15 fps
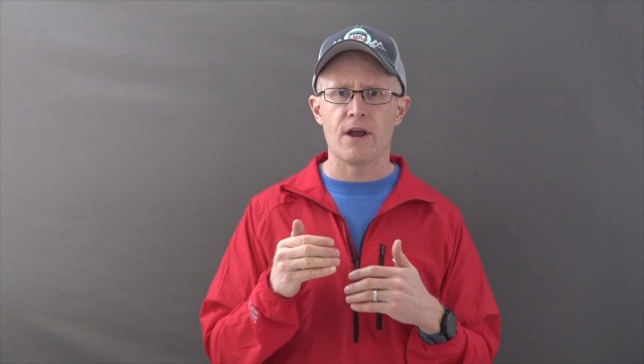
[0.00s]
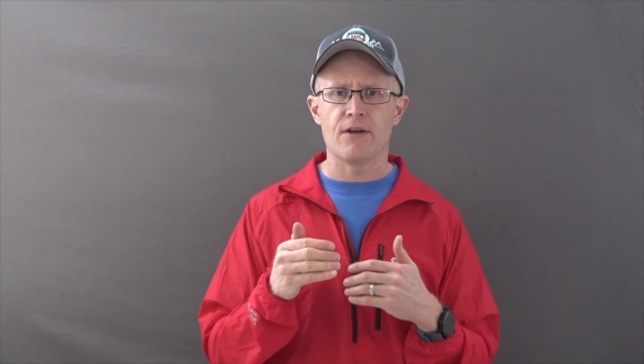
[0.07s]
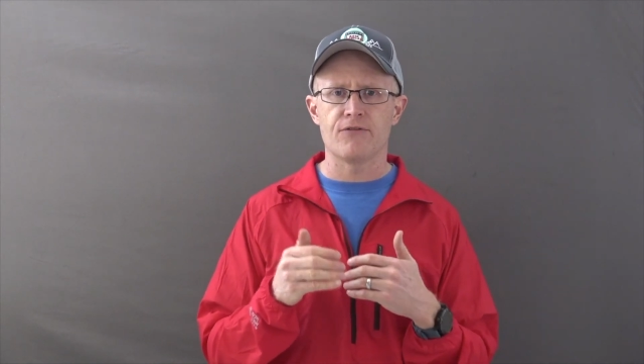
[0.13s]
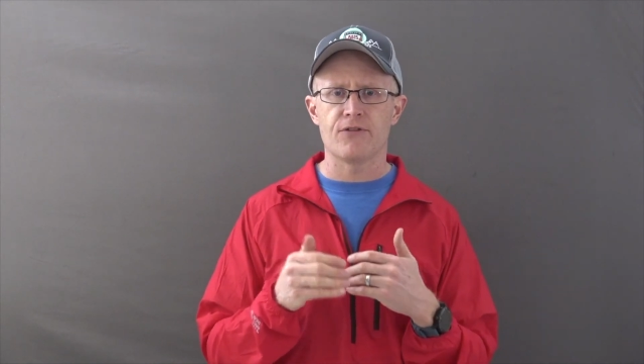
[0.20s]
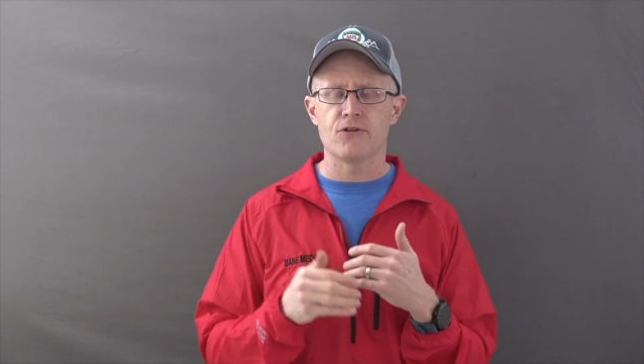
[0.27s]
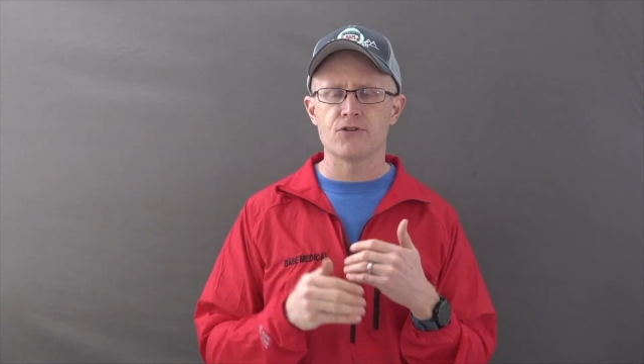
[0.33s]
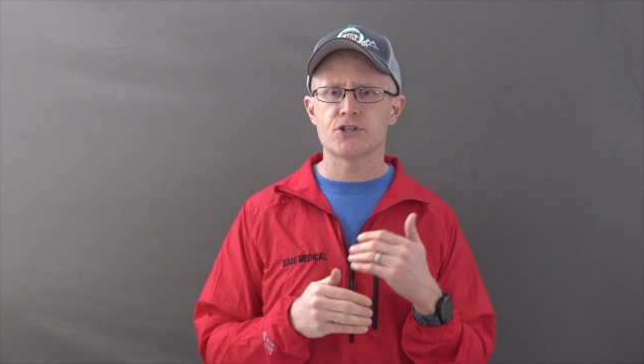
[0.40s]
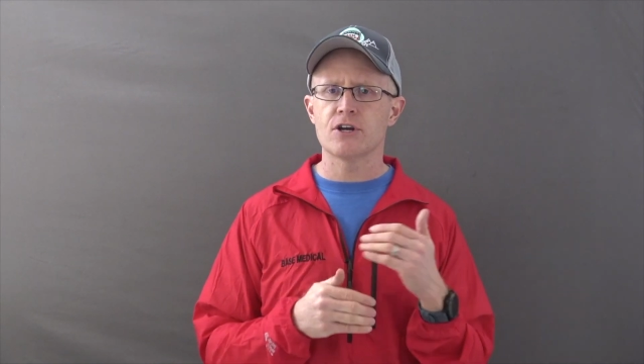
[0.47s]
if
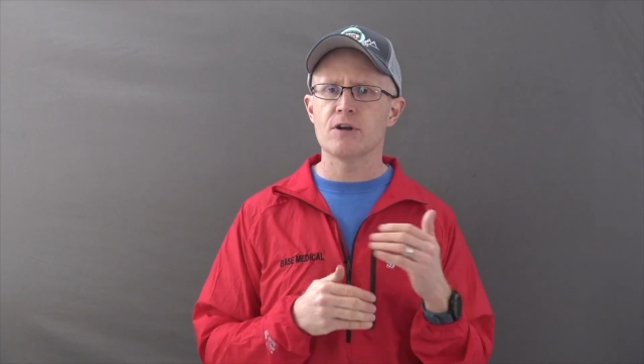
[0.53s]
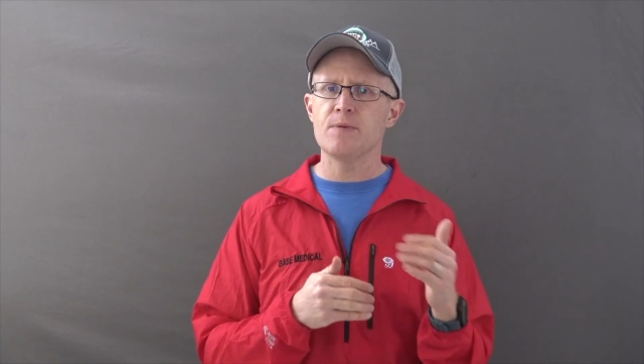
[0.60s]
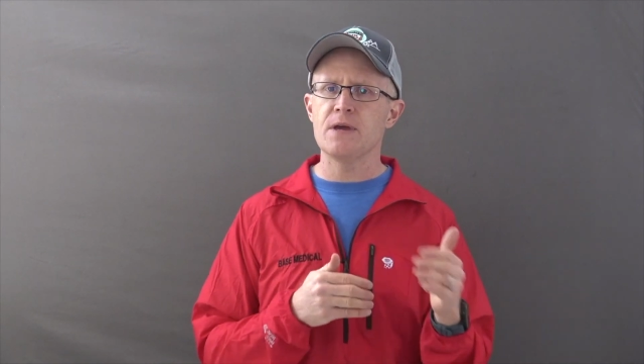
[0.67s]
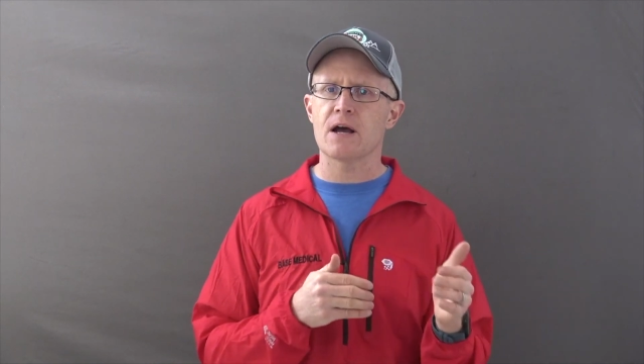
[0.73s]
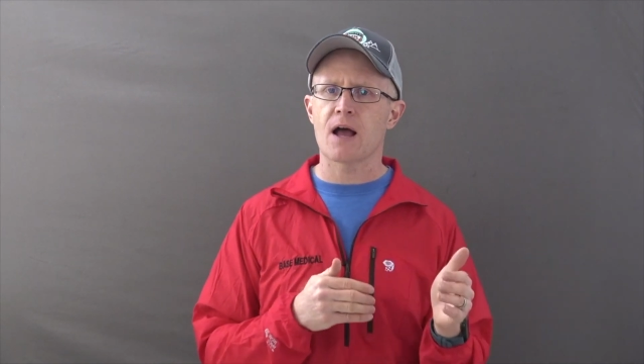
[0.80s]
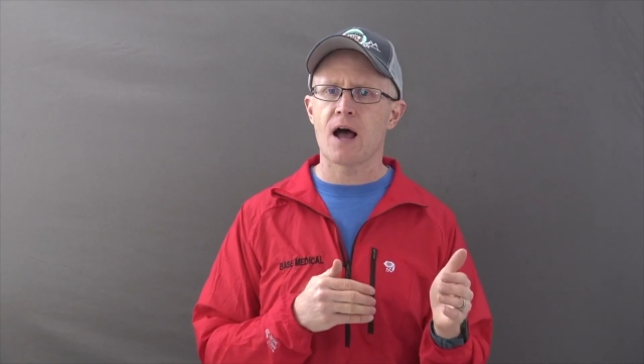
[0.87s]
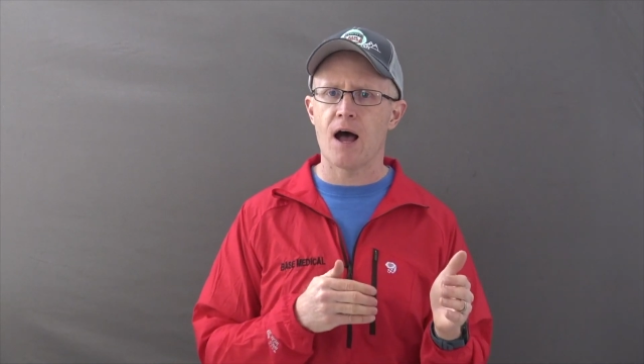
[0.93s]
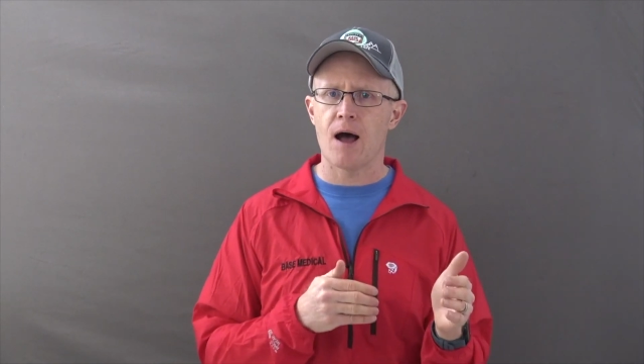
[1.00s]
there's going to be
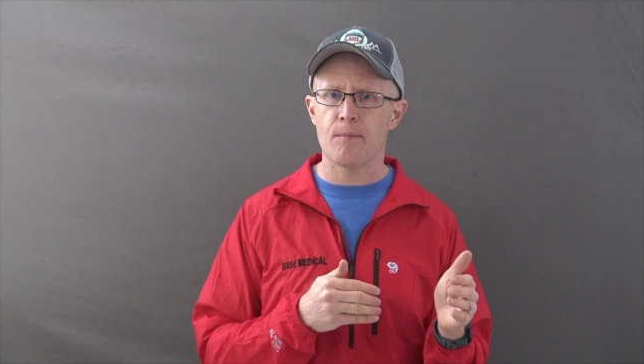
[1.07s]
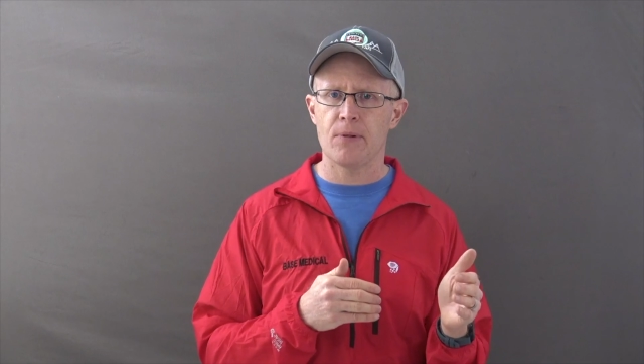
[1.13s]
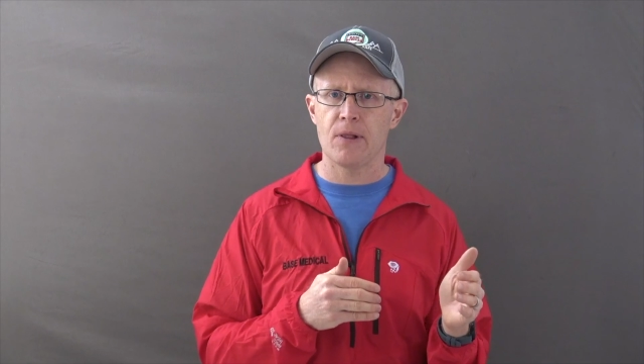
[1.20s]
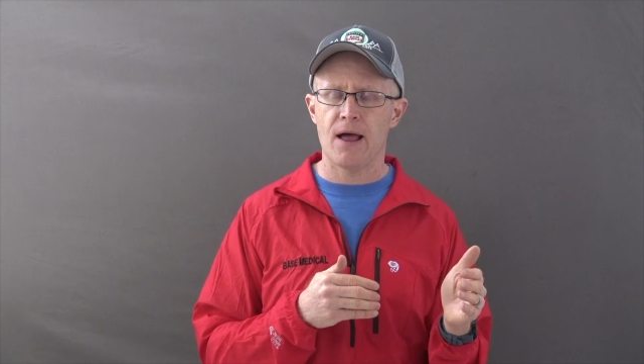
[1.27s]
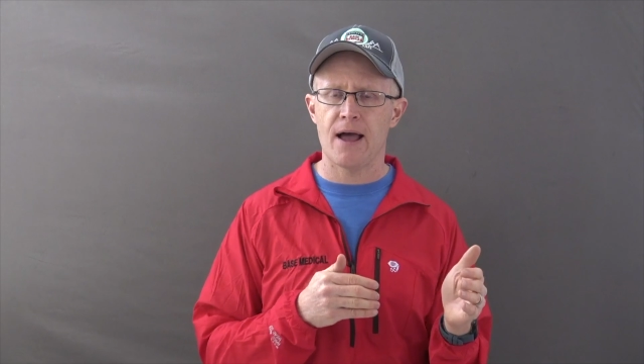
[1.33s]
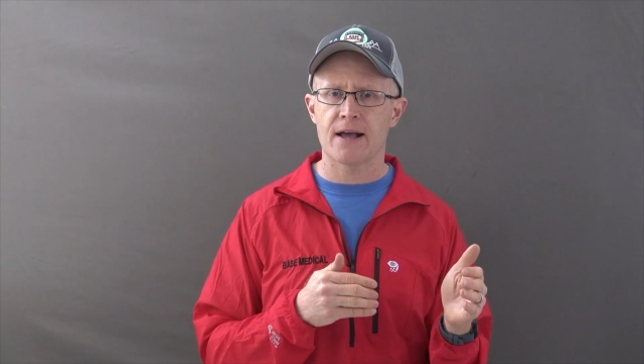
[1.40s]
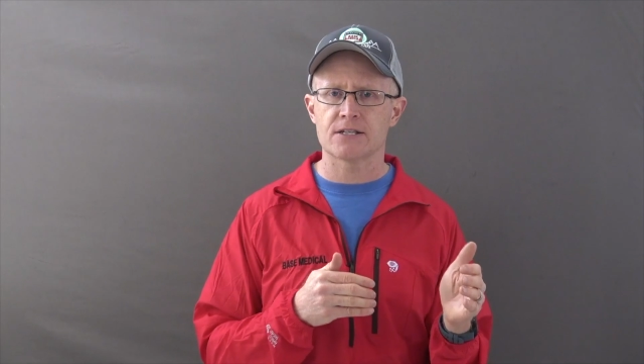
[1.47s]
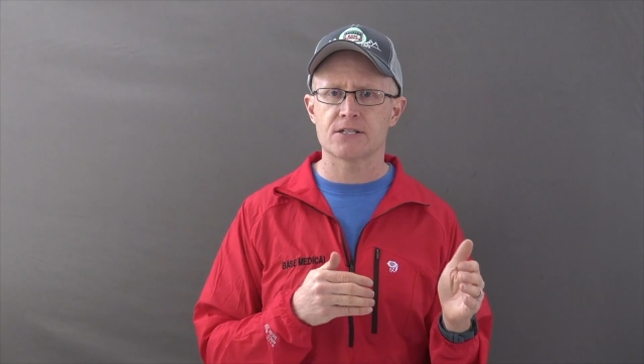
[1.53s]
a
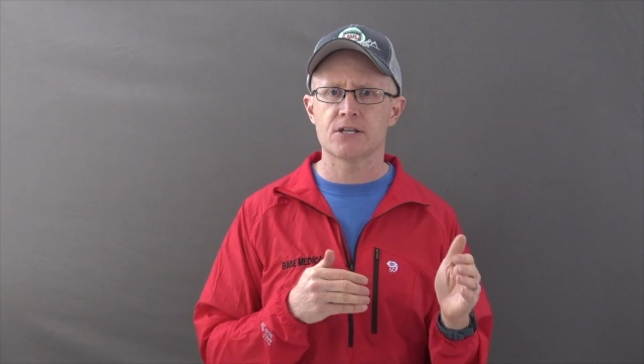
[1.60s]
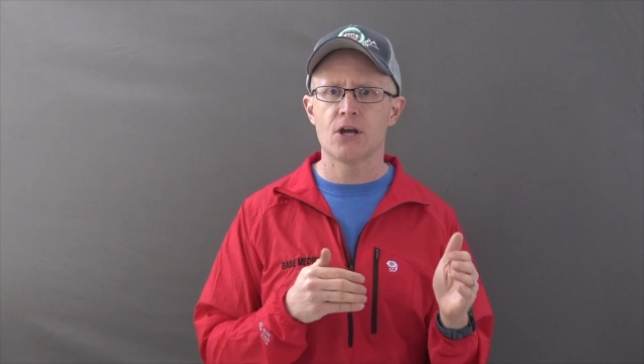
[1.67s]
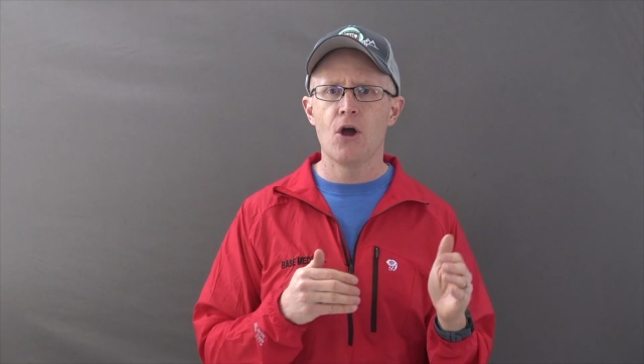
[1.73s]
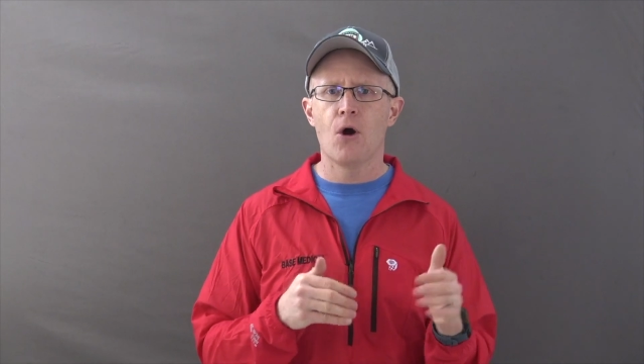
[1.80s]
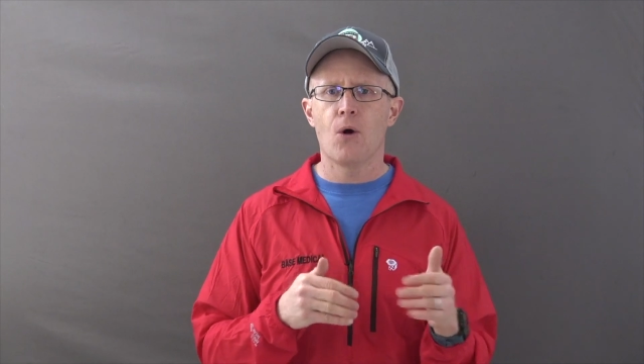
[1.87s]
complex